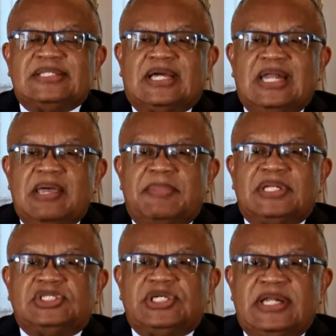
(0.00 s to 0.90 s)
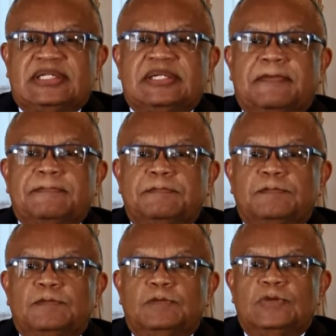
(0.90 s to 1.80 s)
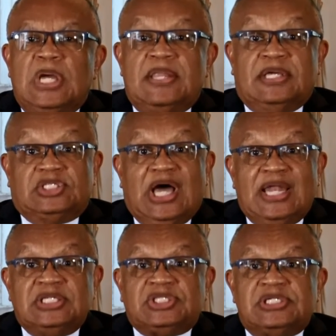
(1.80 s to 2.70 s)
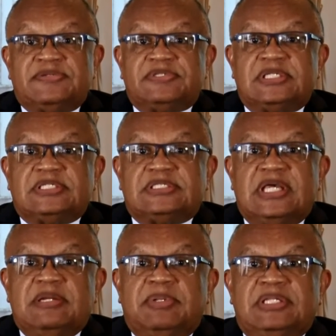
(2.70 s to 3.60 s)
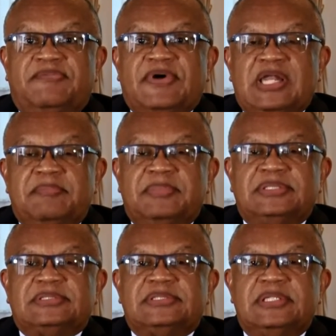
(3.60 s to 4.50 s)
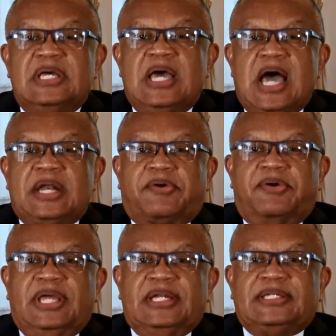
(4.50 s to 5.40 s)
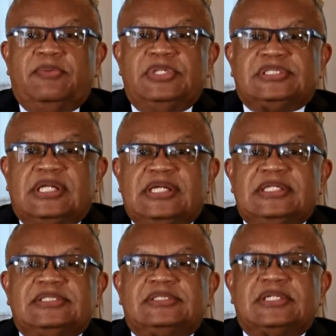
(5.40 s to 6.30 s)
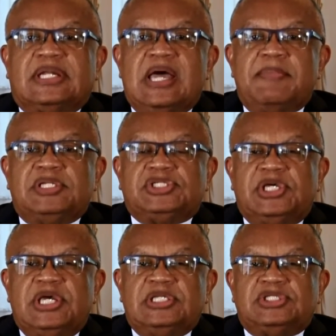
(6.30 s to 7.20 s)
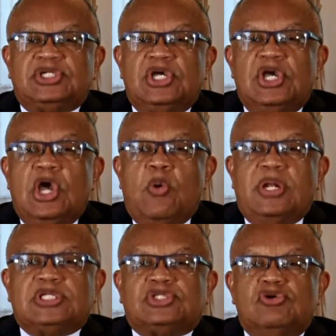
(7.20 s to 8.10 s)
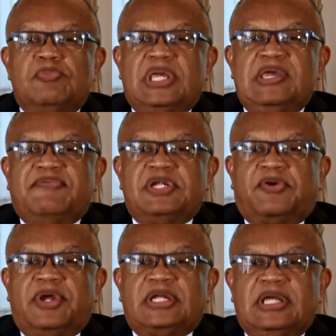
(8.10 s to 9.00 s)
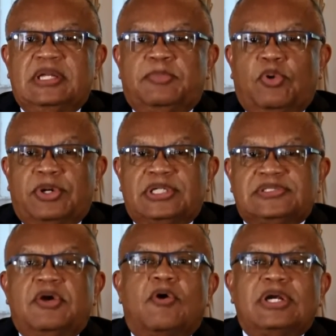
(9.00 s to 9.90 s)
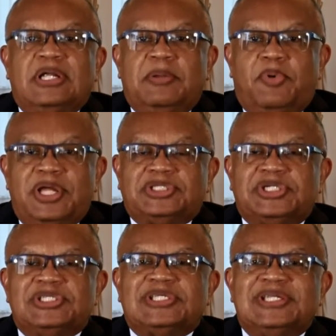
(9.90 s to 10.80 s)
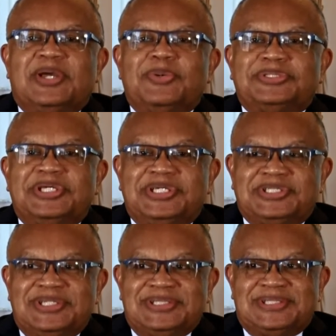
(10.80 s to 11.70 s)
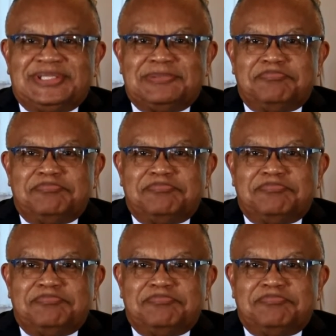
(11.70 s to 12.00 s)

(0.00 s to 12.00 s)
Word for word: the climate agenda. The challenges of sustainable development and creating resilience to climate change will assume even greater importance for our deliberations and negotiations.